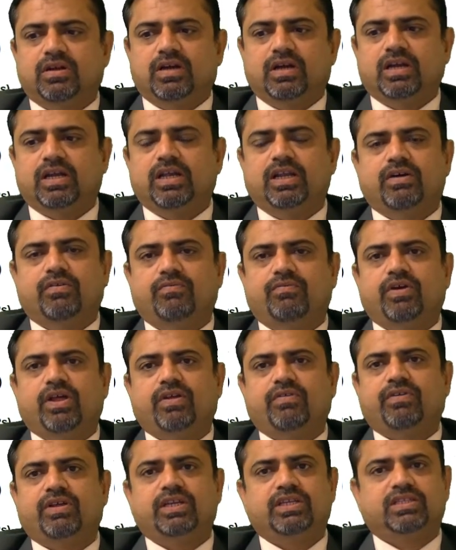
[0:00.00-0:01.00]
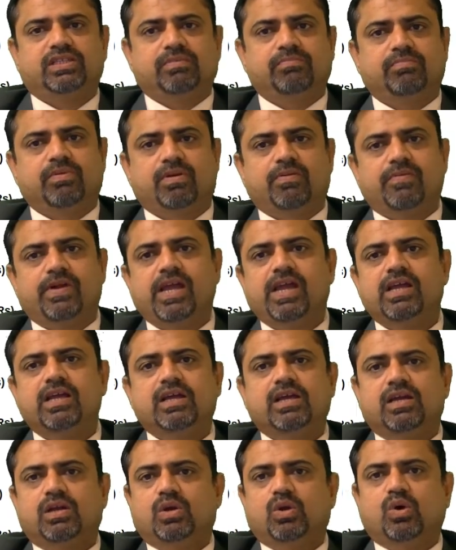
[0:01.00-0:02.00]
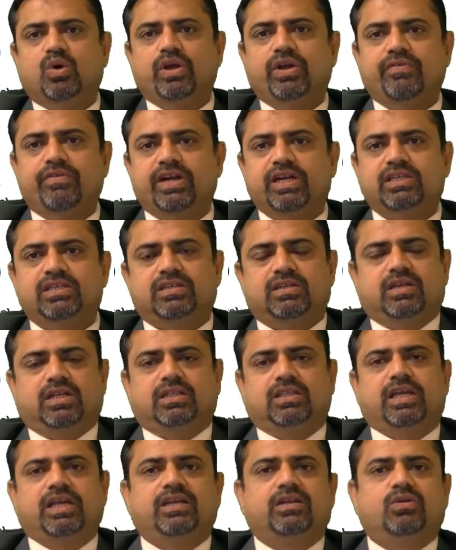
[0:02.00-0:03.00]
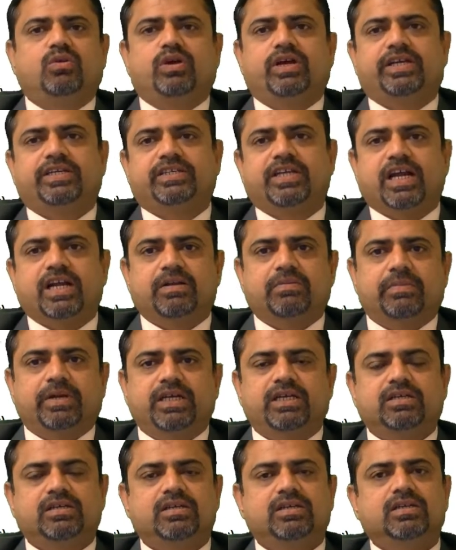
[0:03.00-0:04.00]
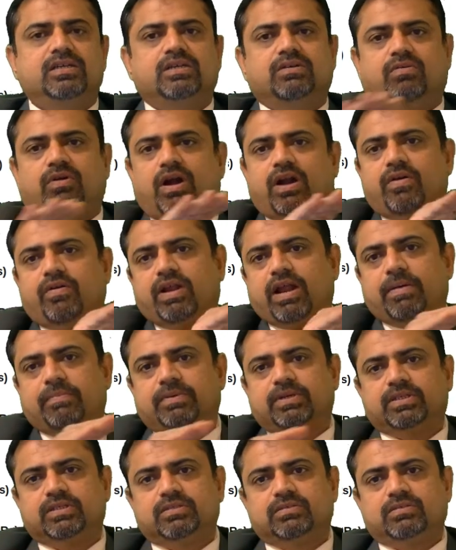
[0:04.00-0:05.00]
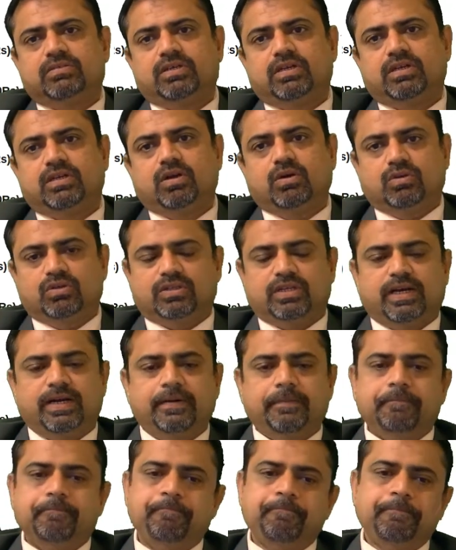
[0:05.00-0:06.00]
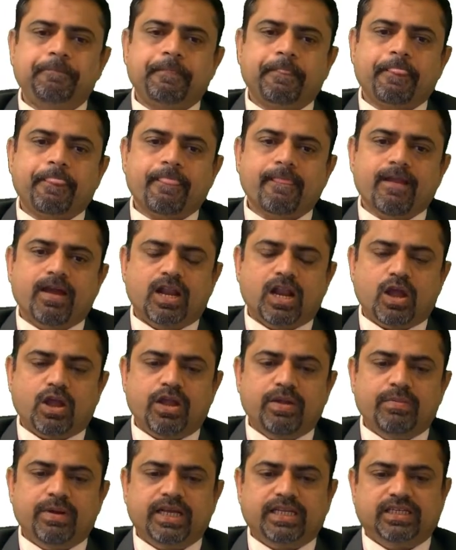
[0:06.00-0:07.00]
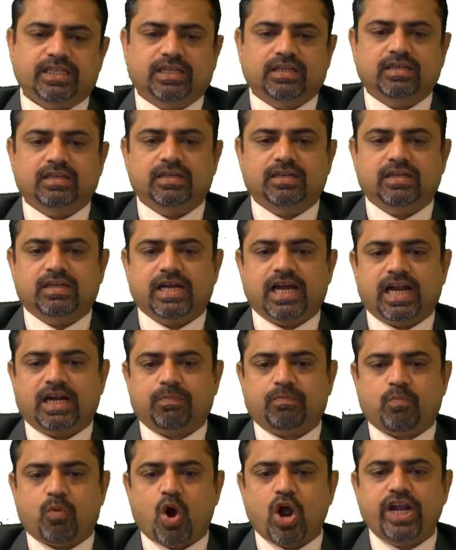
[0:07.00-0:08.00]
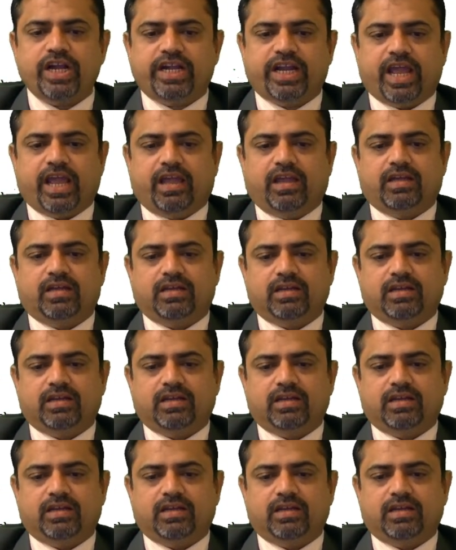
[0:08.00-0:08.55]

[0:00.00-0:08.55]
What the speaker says: in a very simple way. No events, nothing, no excitement. Whatever happens, it goes, right? Now imagine at point A,